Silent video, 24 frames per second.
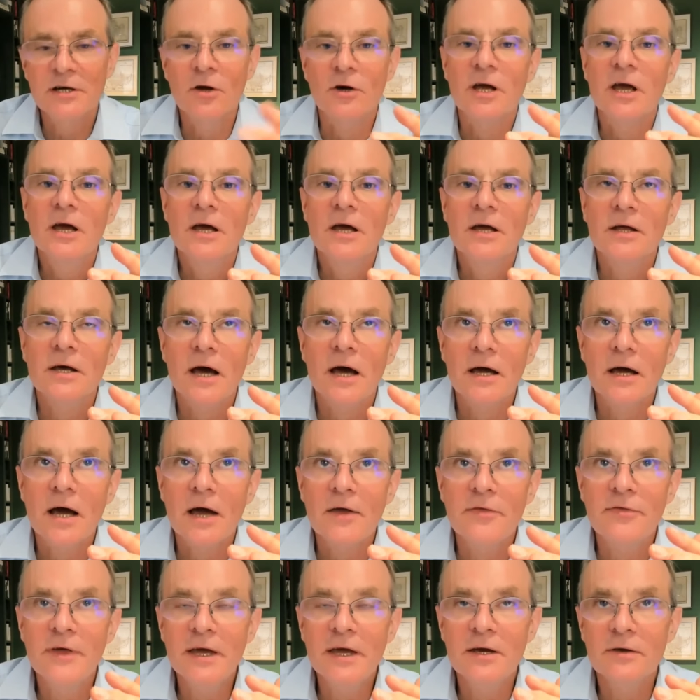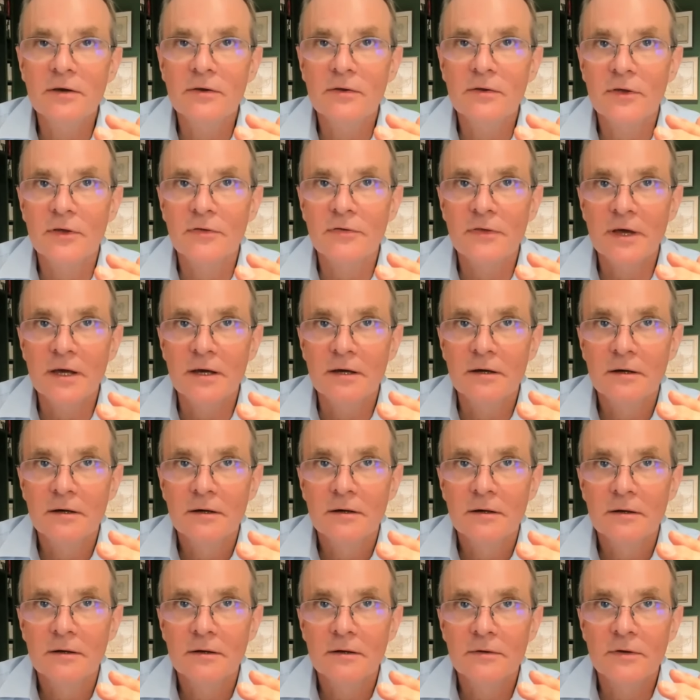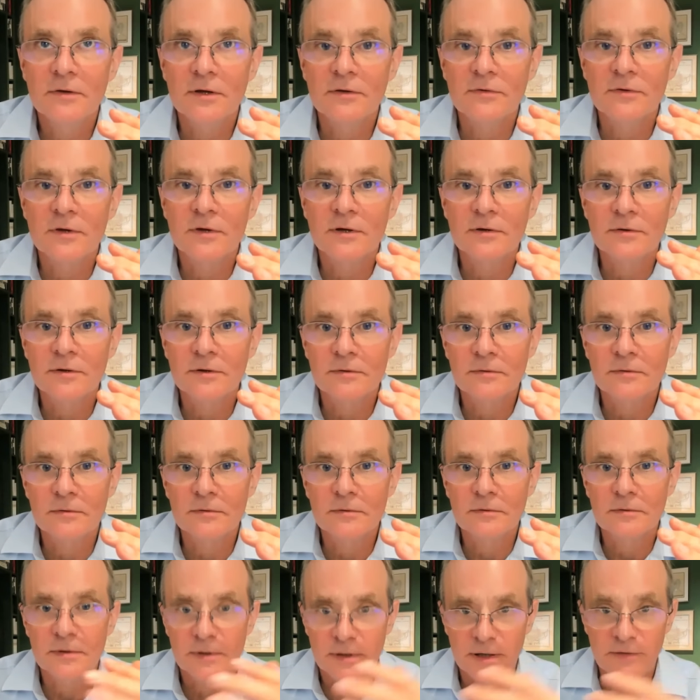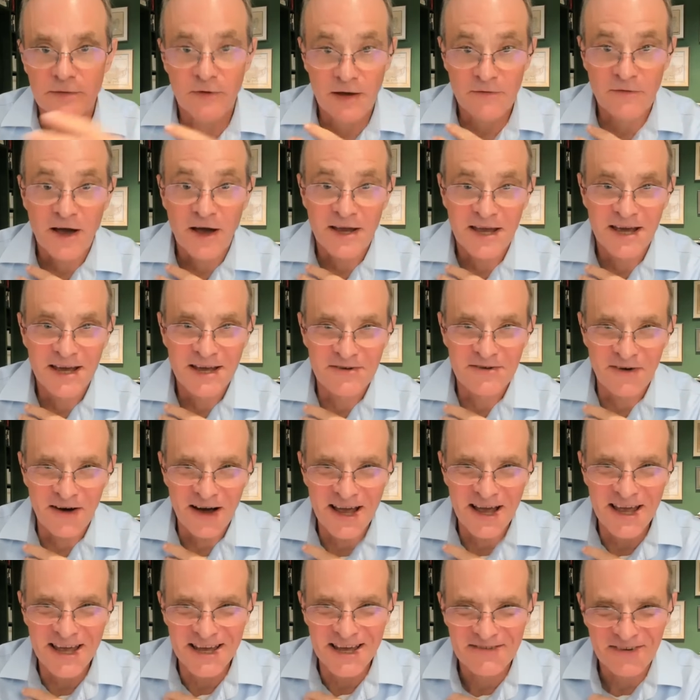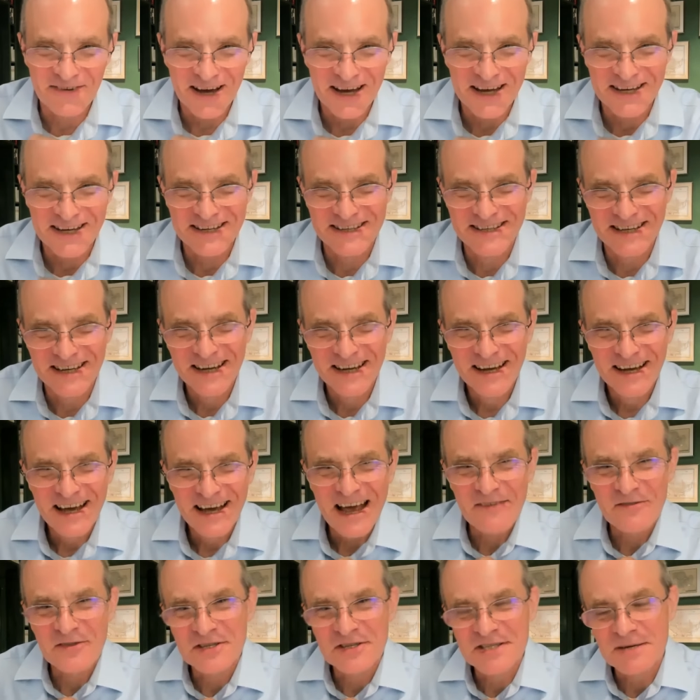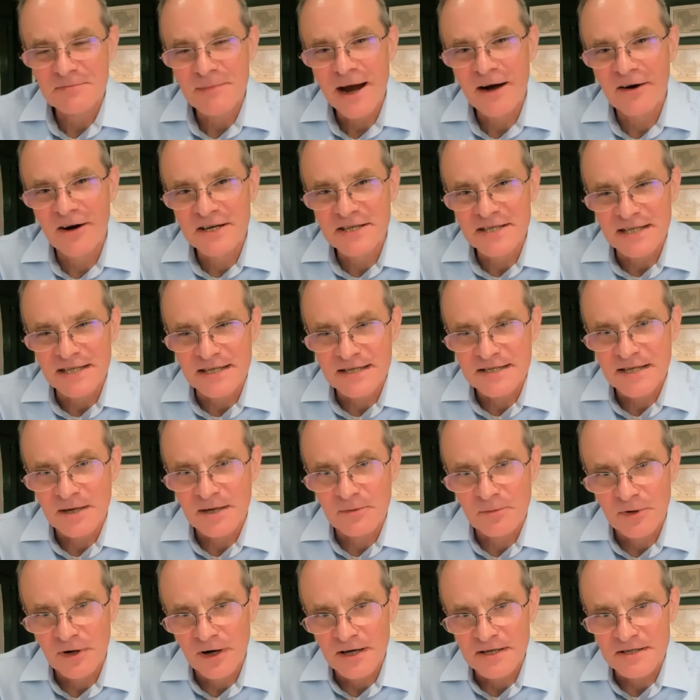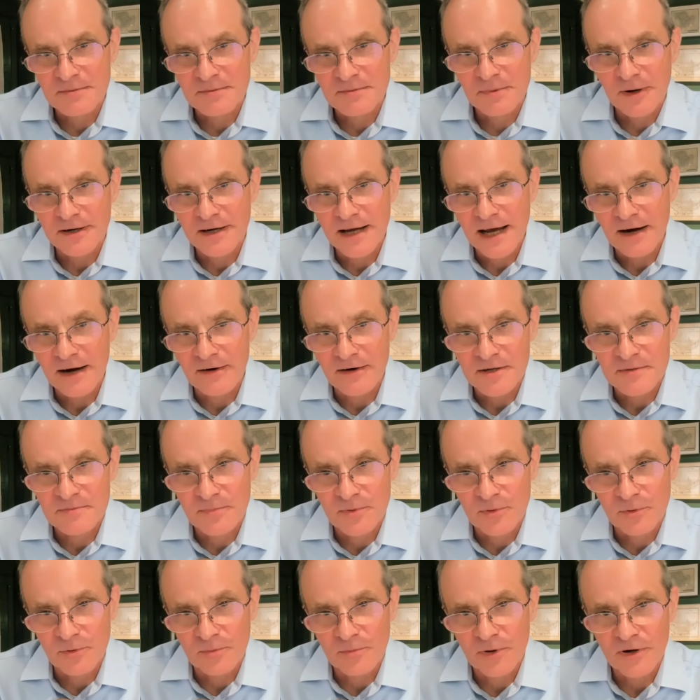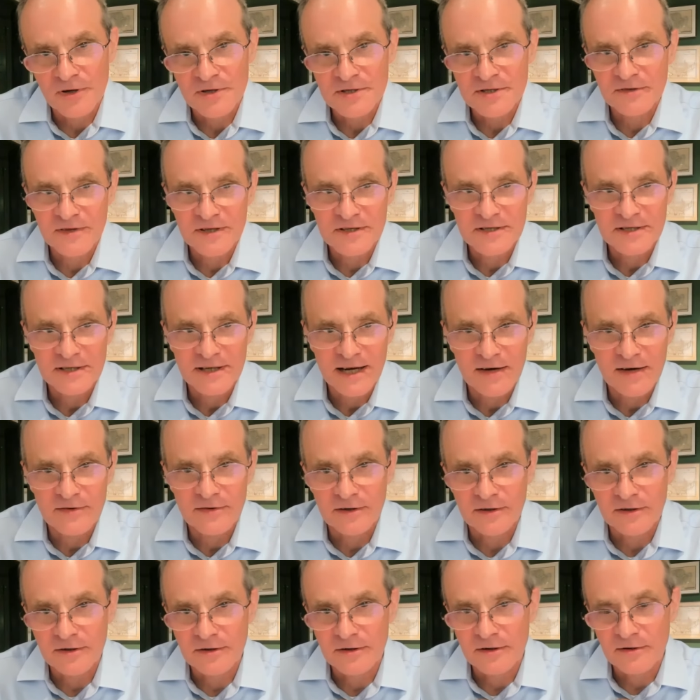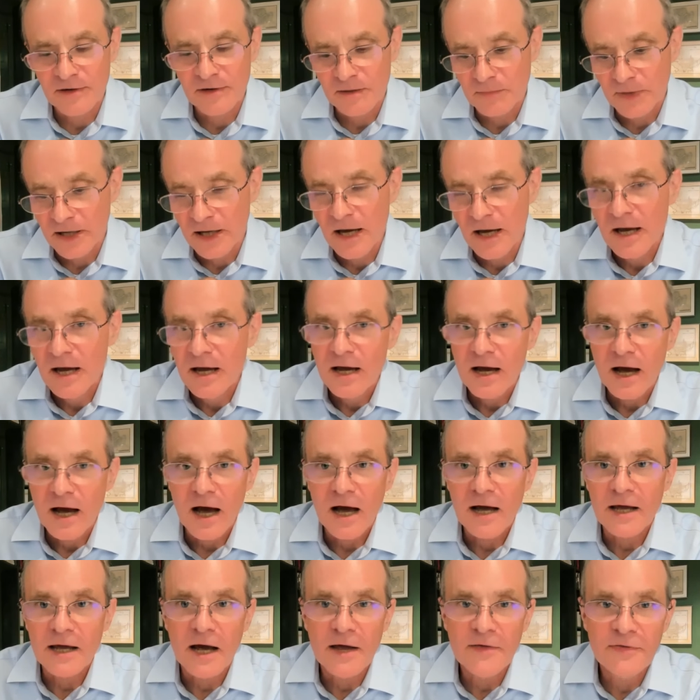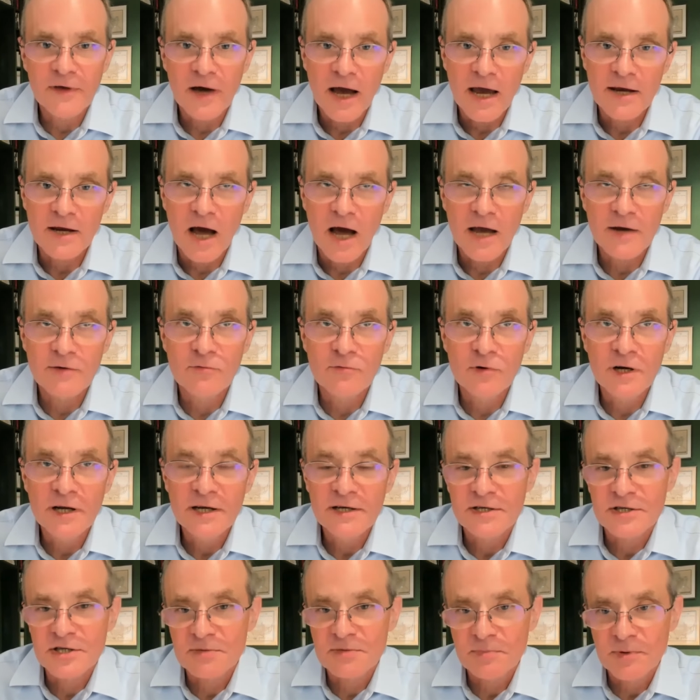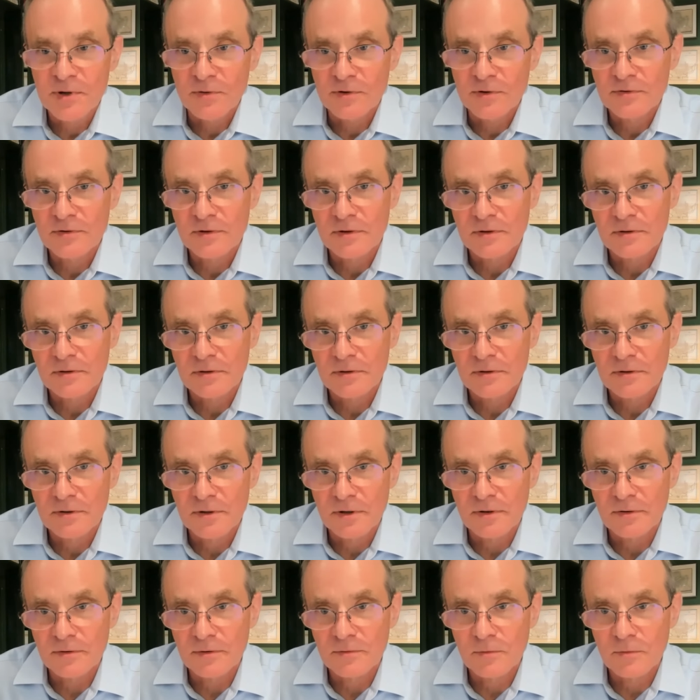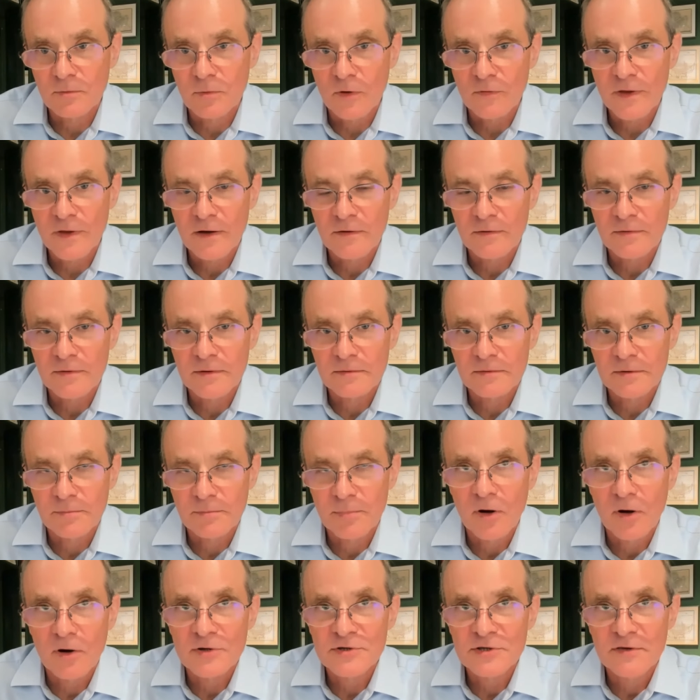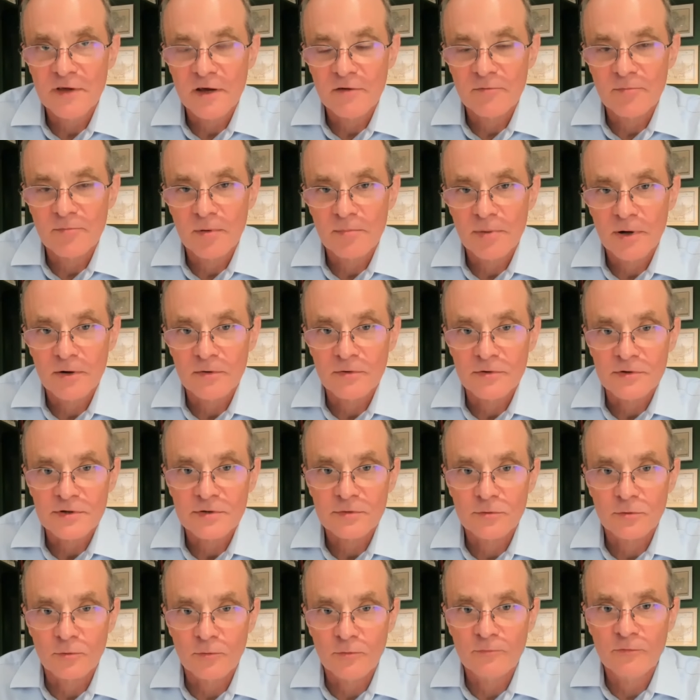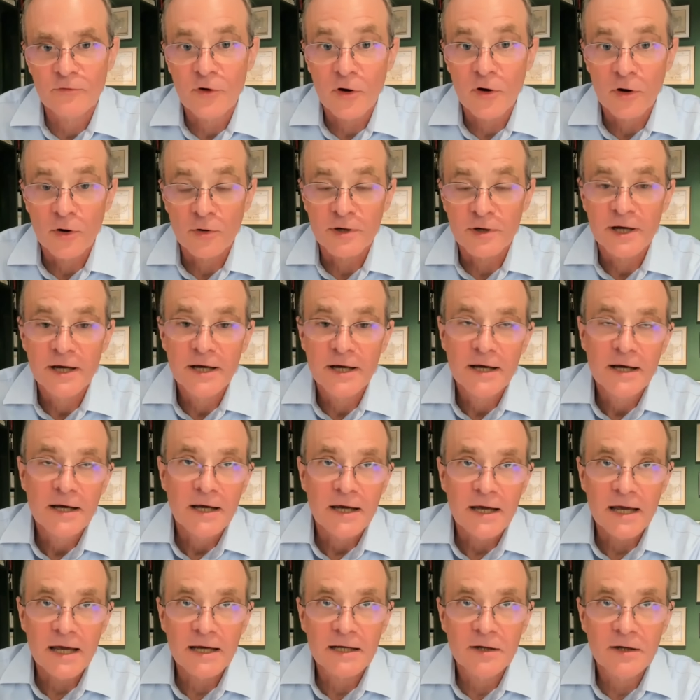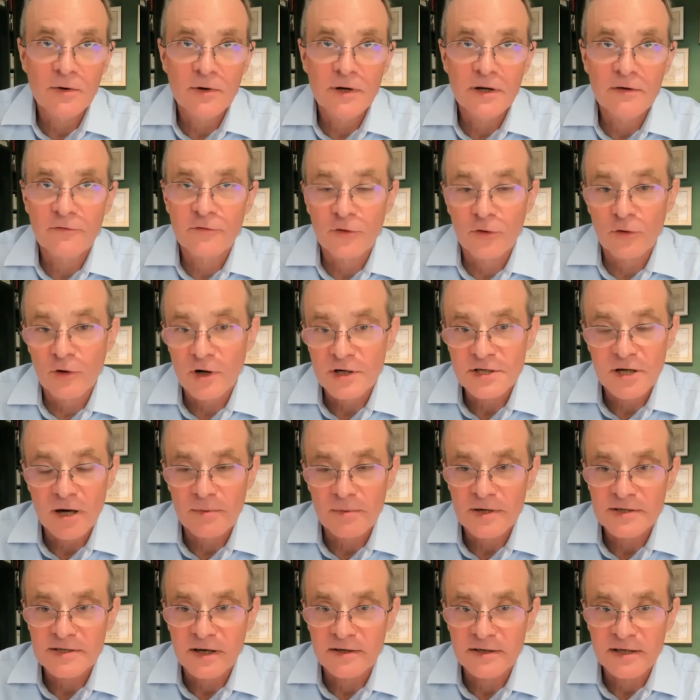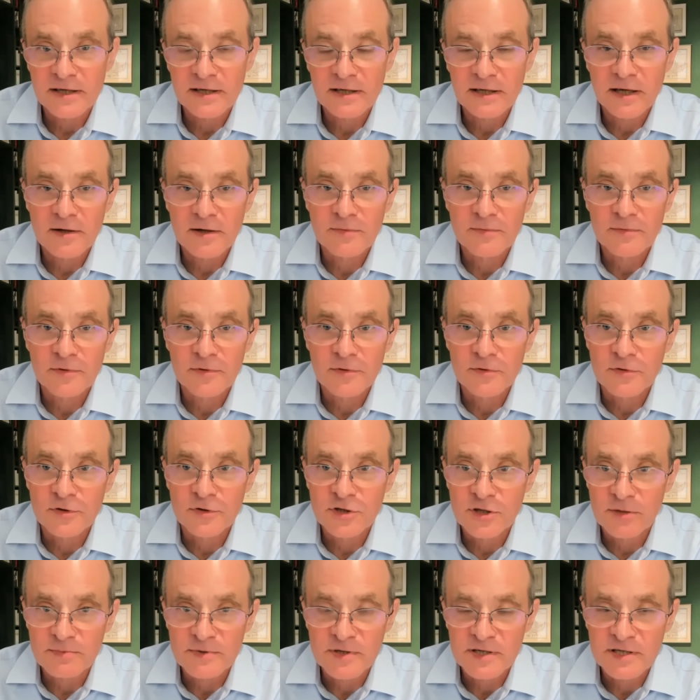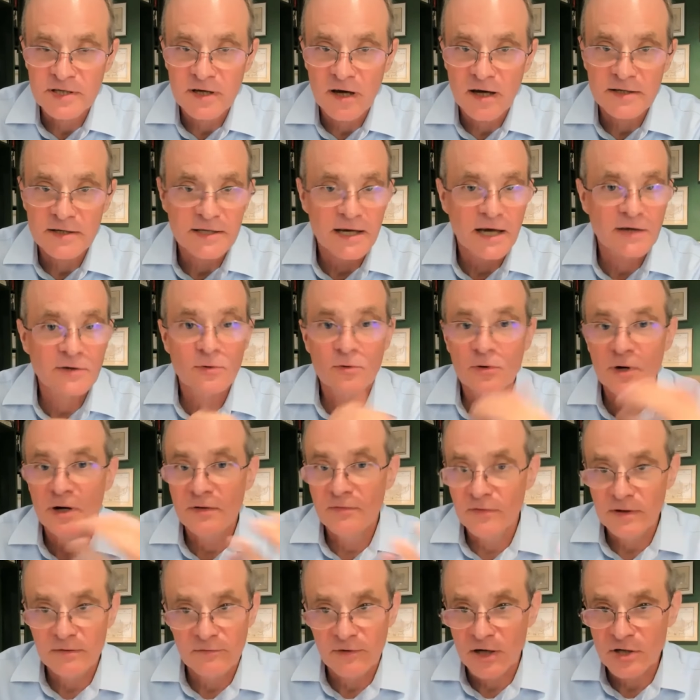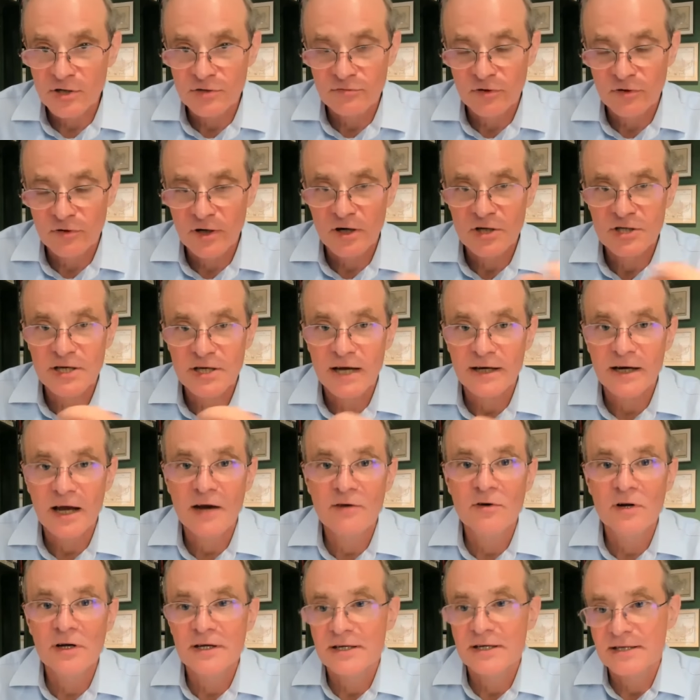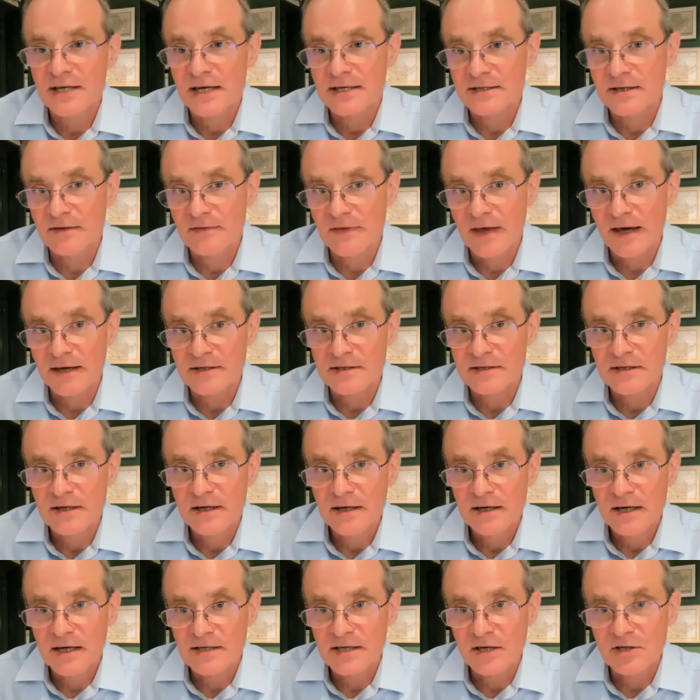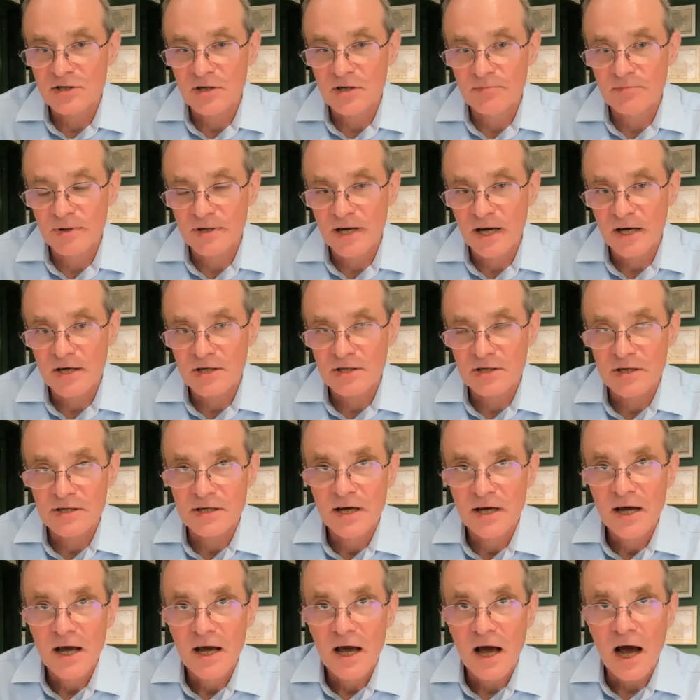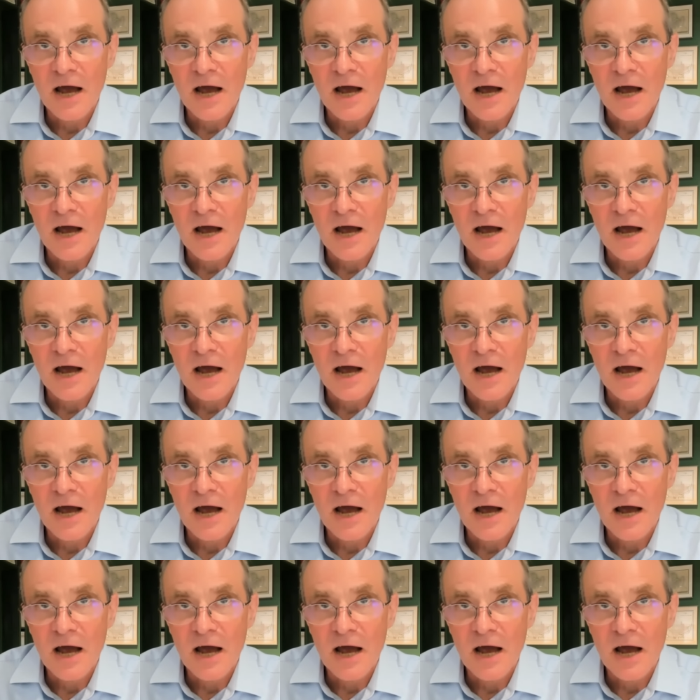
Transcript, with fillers: Look, I think that the, the, the, the if, if, I if I if I can have the temerity to summarize the Biden-Harris broad policy on this, and Katherine can correct me, I I, I really dispute that that what they the policy they've proposed or followed including, for example, as articulated through the Chips and Science Act or even the Inflation Reduction Act. I really contest that that's essentially protectionist.